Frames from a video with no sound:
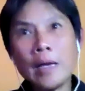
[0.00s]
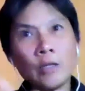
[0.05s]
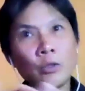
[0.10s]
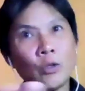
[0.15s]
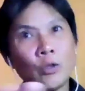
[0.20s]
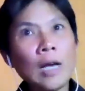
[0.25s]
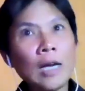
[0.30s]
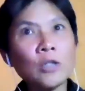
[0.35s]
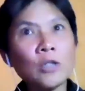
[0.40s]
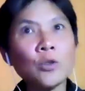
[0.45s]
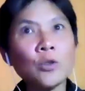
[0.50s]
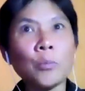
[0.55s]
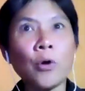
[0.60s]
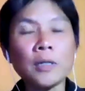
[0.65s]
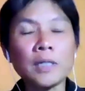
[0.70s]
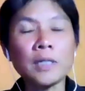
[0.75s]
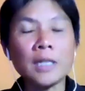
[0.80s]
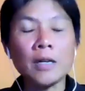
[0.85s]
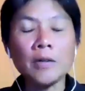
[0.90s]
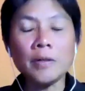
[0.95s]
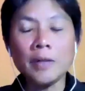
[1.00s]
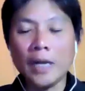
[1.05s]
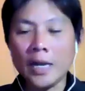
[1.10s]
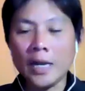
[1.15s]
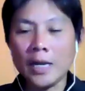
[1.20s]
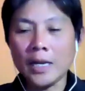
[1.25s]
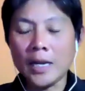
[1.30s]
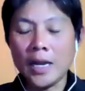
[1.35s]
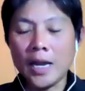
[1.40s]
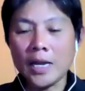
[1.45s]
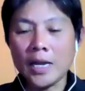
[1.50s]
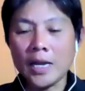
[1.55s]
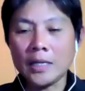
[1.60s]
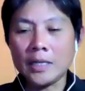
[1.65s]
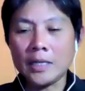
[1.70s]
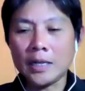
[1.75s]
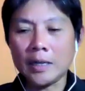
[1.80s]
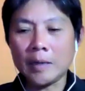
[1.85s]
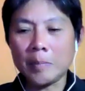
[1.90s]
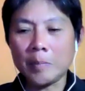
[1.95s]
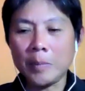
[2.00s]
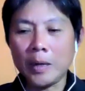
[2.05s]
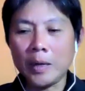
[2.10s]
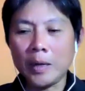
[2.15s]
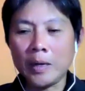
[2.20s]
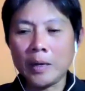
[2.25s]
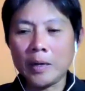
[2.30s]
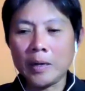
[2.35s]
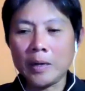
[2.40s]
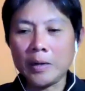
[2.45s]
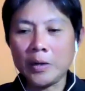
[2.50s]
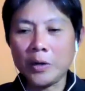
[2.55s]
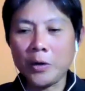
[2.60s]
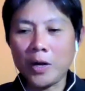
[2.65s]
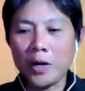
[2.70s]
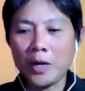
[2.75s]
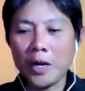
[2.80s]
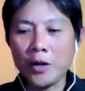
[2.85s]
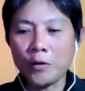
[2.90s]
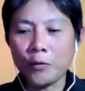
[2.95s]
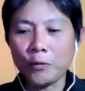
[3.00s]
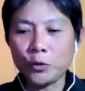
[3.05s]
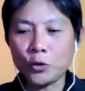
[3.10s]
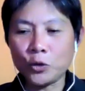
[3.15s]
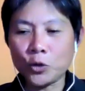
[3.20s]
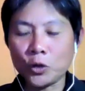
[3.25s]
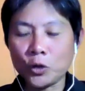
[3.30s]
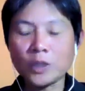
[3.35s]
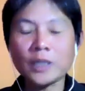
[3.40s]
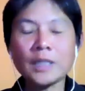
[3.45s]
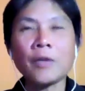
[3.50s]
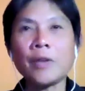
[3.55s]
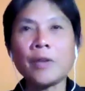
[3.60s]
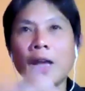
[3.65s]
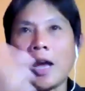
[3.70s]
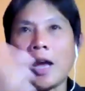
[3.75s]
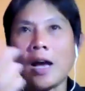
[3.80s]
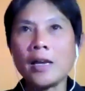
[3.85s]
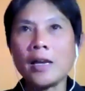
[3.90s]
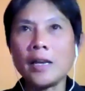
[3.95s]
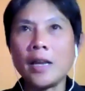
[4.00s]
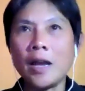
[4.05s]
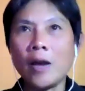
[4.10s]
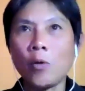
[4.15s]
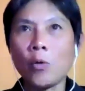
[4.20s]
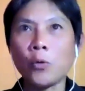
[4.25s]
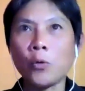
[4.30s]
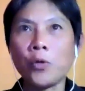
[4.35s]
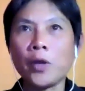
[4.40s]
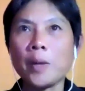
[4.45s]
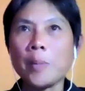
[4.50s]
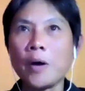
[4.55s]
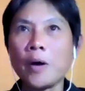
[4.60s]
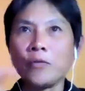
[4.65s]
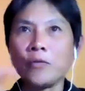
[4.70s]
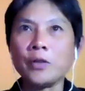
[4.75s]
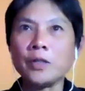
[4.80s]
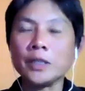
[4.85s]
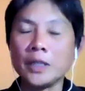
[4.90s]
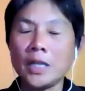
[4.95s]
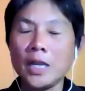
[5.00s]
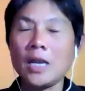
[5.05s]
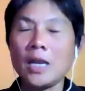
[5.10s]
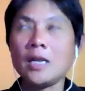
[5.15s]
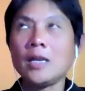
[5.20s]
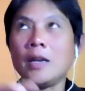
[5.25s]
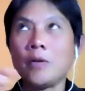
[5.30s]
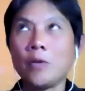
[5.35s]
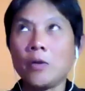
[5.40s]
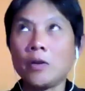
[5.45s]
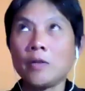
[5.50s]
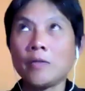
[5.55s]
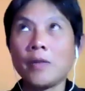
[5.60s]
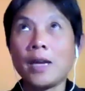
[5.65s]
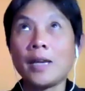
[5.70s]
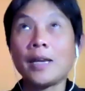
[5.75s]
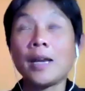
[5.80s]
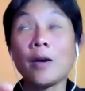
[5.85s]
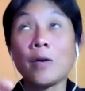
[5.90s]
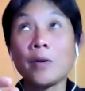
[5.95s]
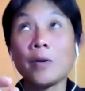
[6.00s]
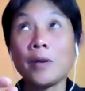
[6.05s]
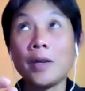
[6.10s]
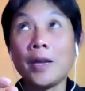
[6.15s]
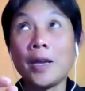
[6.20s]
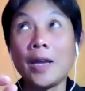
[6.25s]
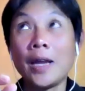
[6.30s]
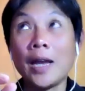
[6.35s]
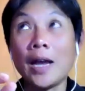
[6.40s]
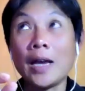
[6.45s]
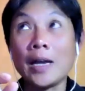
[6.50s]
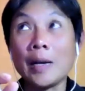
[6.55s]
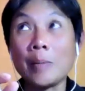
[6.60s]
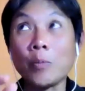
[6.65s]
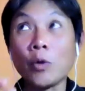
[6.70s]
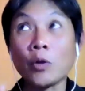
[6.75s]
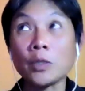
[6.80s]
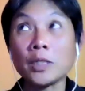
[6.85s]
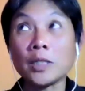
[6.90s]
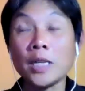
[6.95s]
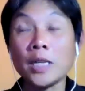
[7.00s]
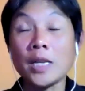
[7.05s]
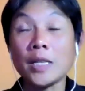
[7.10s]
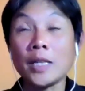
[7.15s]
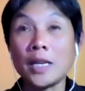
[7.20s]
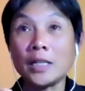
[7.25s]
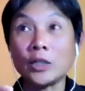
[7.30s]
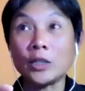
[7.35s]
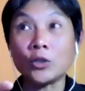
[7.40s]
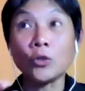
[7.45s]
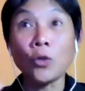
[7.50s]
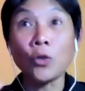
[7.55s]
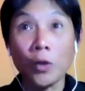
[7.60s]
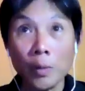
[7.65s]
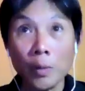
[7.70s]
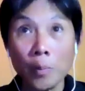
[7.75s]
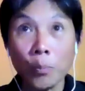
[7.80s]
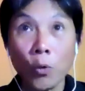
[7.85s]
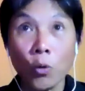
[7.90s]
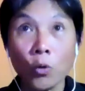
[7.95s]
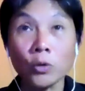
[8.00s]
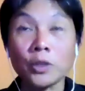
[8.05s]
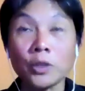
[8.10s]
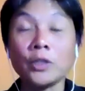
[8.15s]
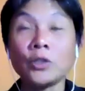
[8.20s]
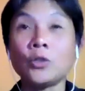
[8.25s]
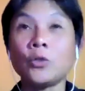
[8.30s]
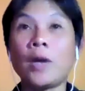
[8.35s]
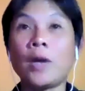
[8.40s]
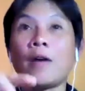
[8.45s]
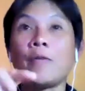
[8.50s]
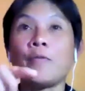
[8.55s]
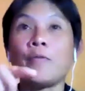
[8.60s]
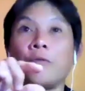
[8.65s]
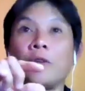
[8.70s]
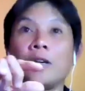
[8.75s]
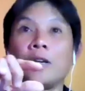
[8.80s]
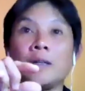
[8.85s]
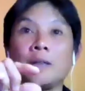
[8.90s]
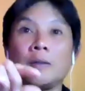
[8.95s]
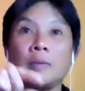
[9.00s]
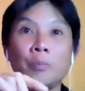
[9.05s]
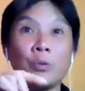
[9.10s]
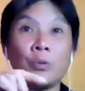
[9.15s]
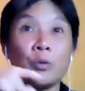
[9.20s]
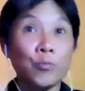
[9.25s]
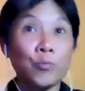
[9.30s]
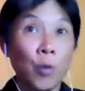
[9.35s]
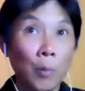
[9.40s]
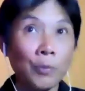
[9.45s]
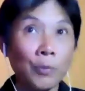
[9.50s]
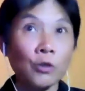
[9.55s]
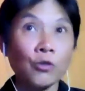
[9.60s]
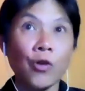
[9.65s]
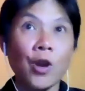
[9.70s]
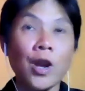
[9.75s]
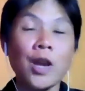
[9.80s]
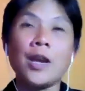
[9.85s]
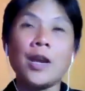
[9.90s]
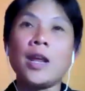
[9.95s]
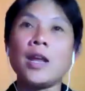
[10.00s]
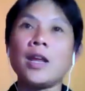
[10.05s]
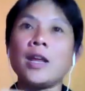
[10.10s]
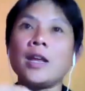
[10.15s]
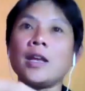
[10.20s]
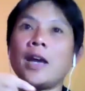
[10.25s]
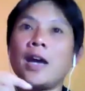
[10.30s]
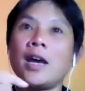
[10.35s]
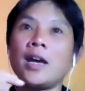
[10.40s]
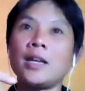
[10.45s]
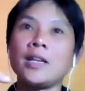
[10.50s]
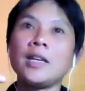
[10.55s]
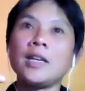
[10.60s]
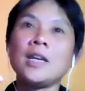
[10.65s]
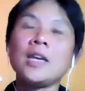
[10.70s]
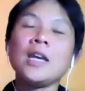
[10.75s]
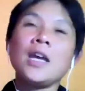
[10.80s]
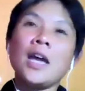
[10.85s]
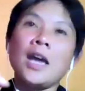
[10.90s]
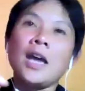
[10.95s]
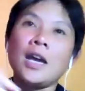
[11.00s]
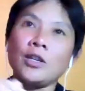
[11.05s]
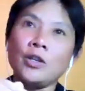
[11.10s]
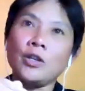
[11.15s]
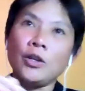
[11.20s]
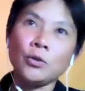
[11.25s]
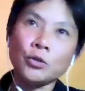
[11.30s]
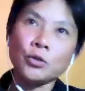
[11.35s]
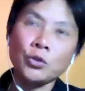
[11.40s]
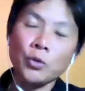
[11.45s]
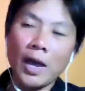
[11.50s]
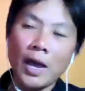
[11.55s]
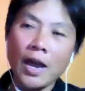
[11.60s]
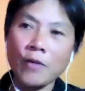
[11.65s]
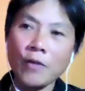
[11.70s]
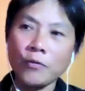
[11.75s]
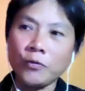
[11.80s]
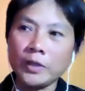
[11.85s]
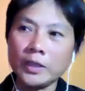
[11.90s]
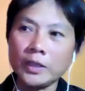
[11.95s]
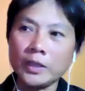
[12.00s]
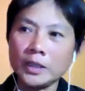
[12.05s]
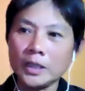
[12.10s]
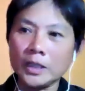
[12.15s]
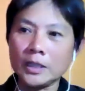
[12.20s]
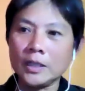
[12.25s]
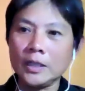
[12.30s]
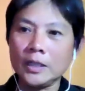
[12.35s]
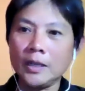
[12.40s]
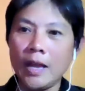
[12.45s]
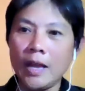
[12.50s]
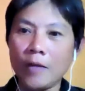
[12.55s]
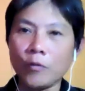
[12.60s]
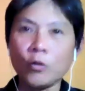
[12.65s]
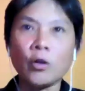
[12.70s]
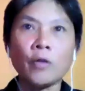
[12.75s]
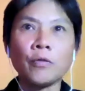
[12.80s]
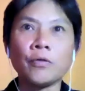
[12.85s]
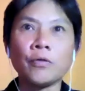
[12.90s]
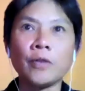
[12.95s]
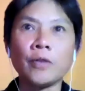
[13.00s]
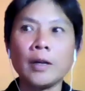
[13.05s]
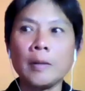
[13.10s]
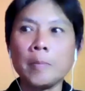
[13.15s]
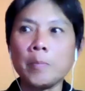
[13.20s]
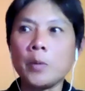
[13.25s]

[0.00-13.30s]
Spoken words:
as you brought out, and I kind of tossed out that whole thing about first aid and all of that. Now, I'm not saying that it's not important to have proper training and to have a certain level of